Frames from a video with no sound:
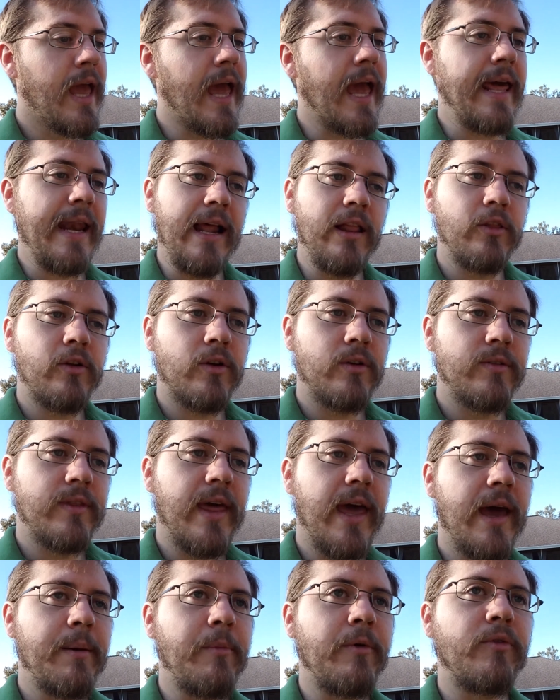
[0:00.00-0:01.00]
I learned
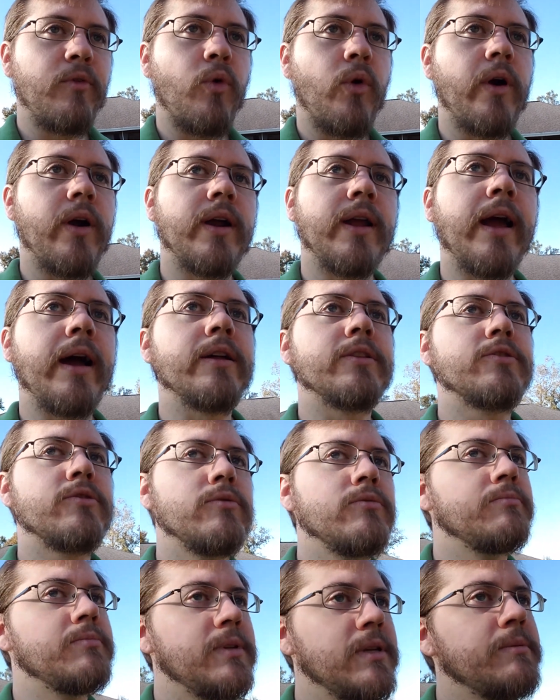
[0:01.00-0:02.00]
that before I got
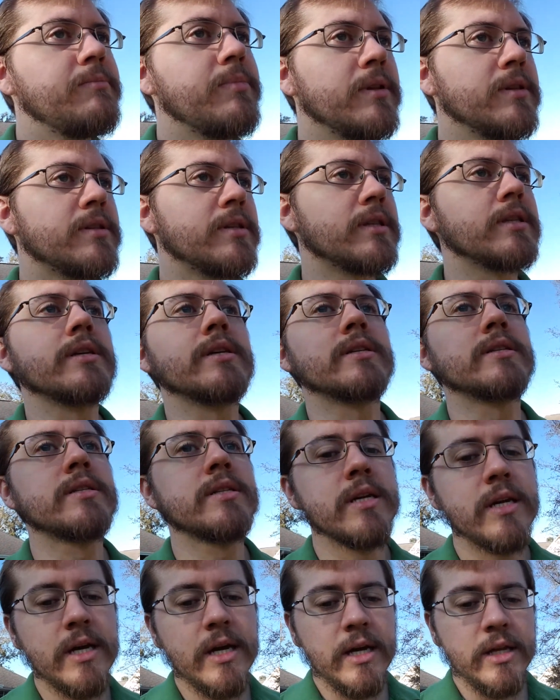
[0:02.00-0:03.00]
too deep into this,
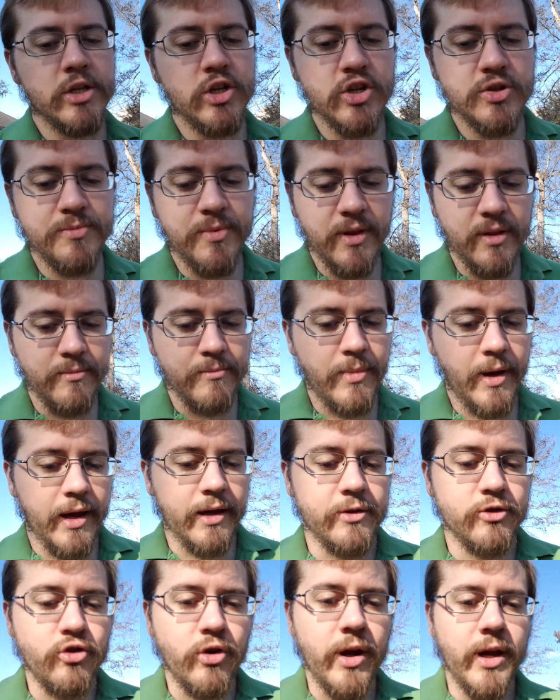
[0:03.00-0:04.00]
just
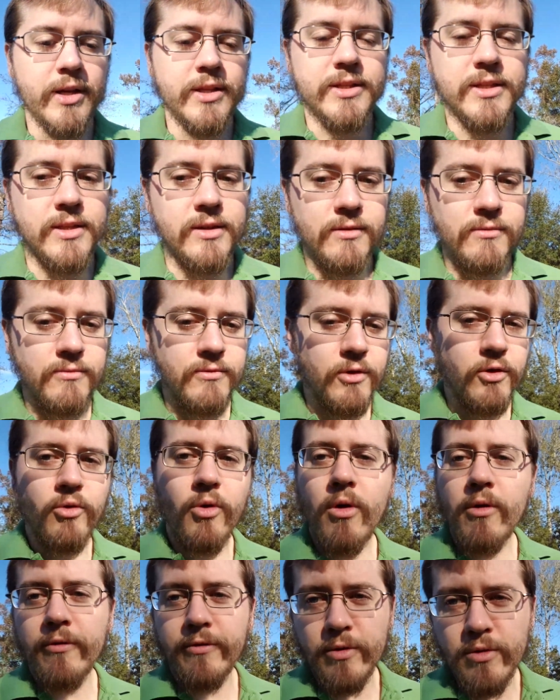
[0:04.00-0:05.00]
by trying to
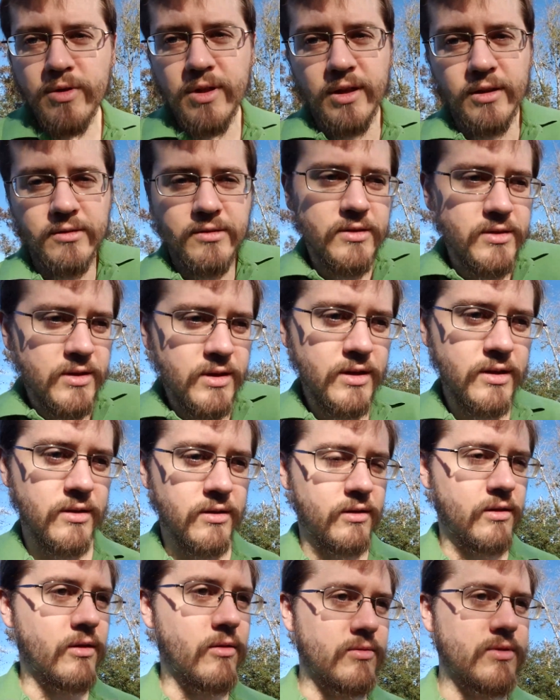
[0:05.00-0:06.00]
grow a few things.
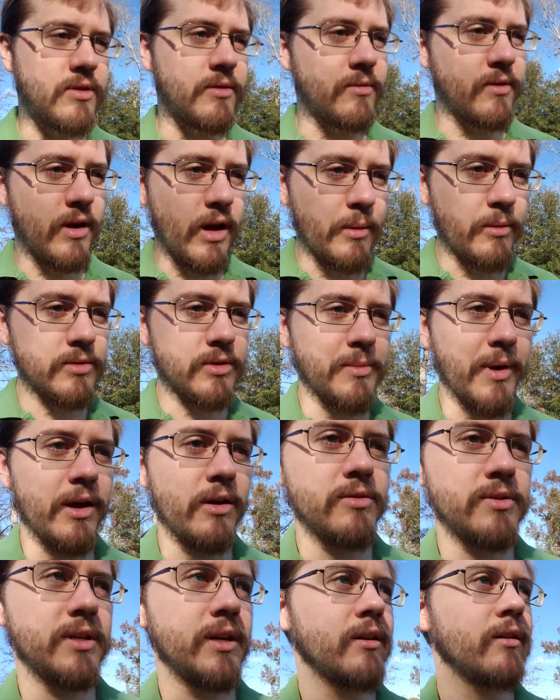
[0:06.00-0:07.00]
You know, so a couple
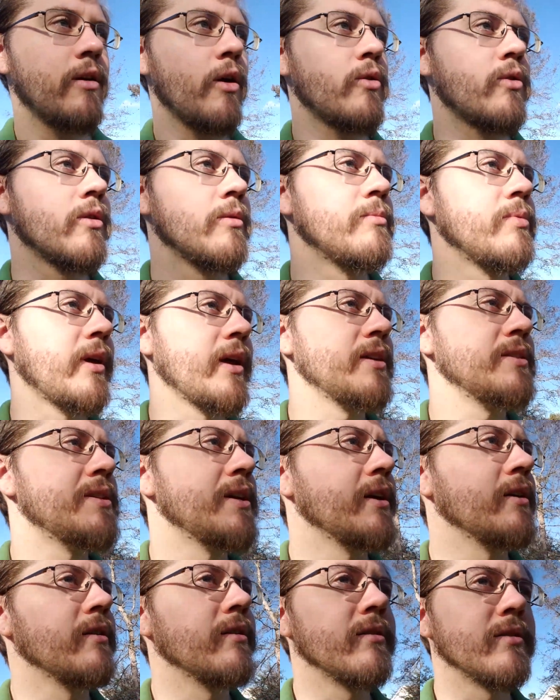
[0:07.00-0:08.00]
tomatoes here, okra plants
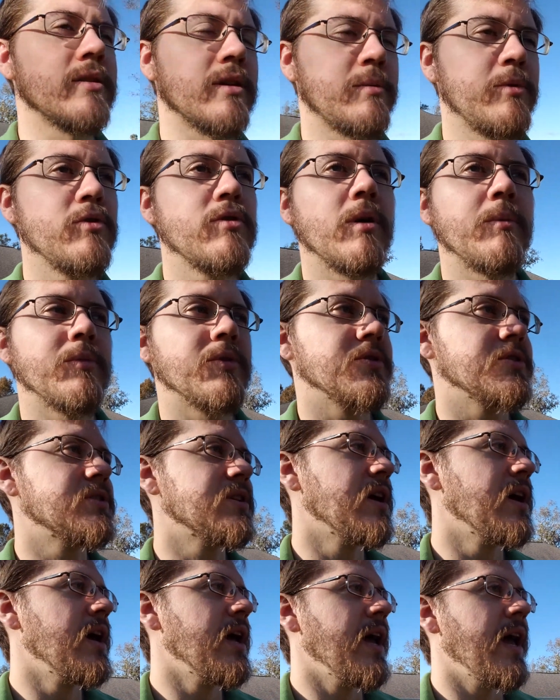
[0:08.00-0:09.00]
here, cucumbers,
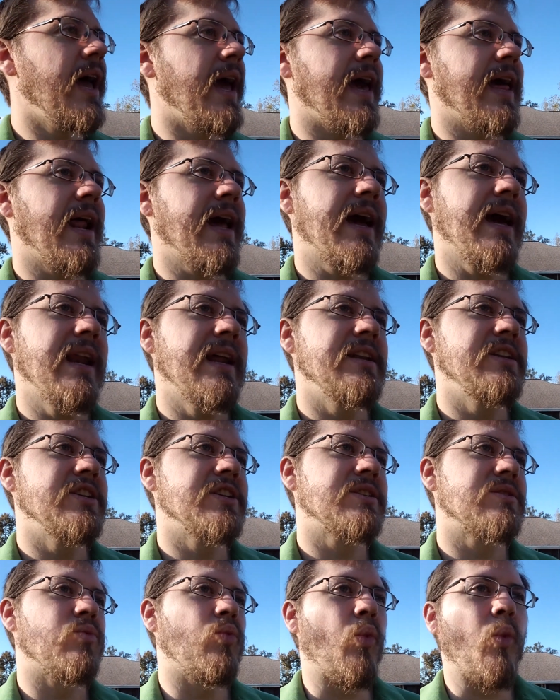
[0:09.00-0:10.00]
and I
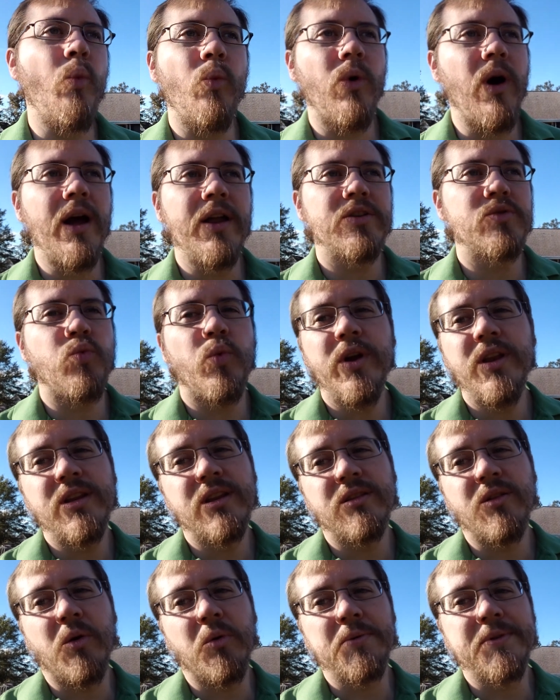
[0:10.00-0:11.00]
just winged
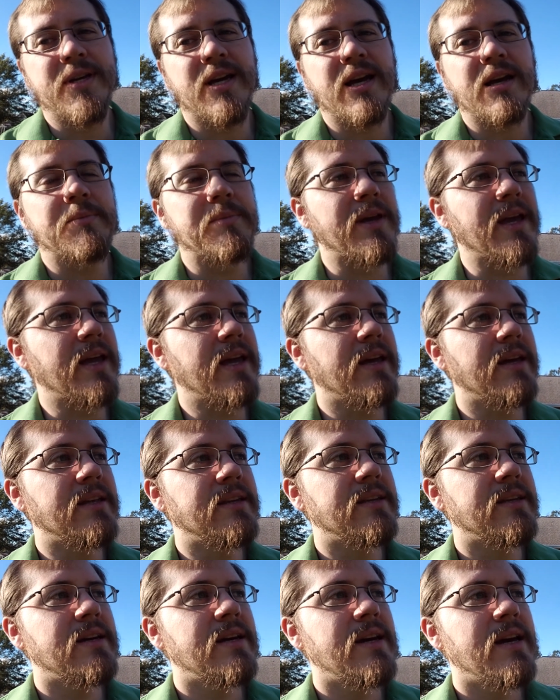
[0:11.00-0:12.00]
it the whole time,
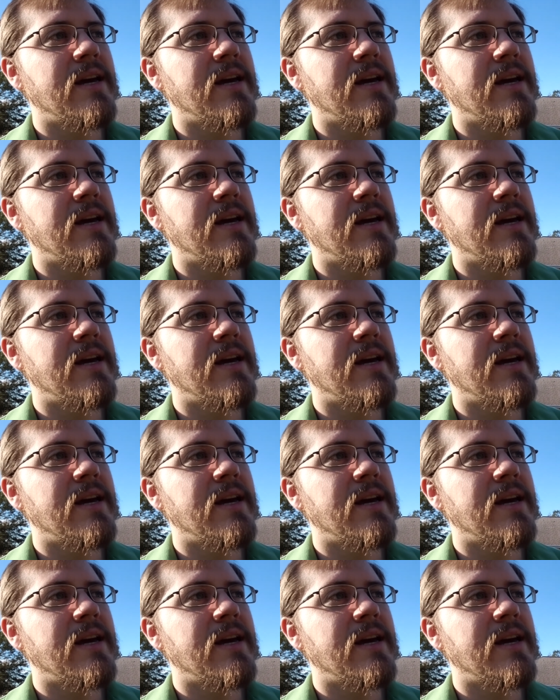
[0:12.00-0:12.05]
and